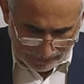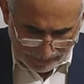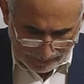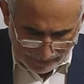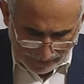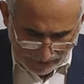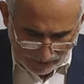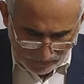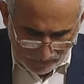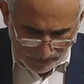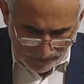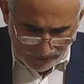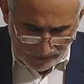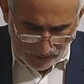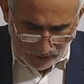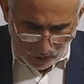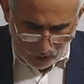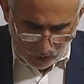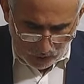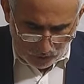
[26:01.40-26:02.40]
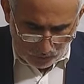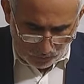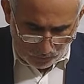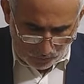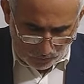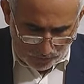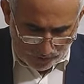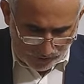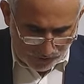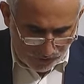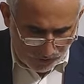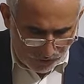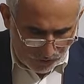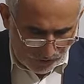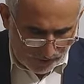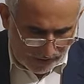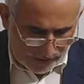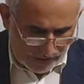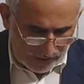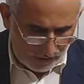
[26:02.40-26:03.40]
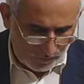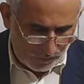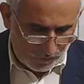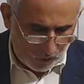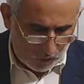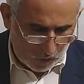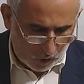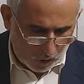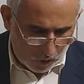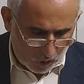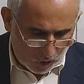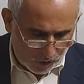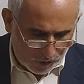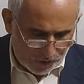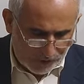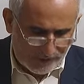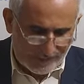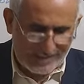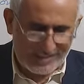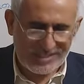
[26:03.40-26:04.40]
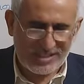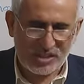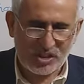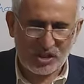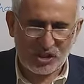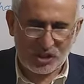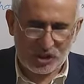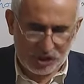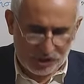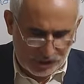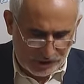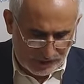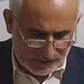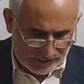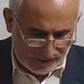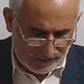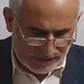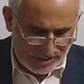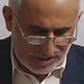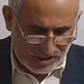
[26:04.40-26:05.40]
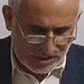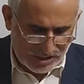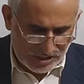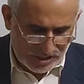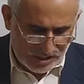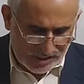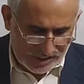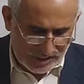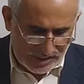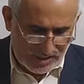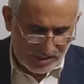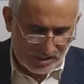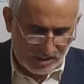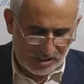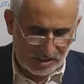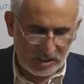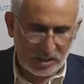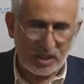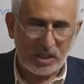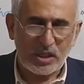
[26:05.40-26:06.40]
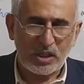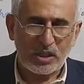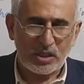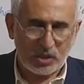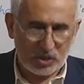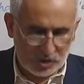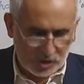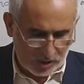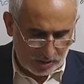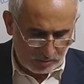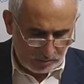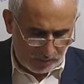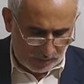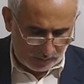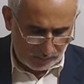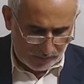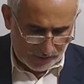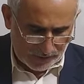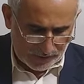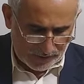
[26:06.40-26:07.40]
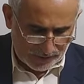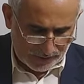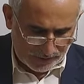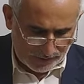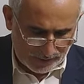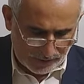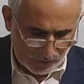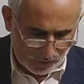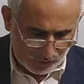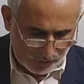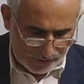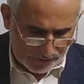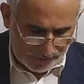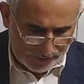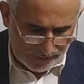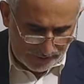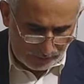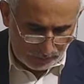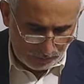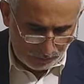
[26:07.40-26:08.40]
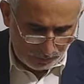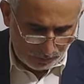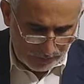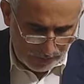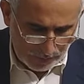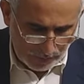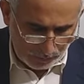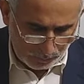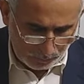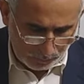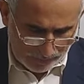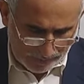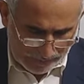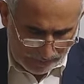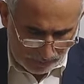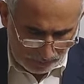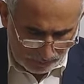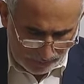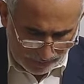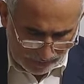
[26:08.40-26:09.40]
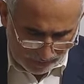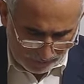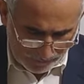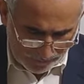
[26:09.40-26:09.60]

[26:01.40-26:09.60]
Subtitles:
11 of the 12 hottest years since thermometer reading became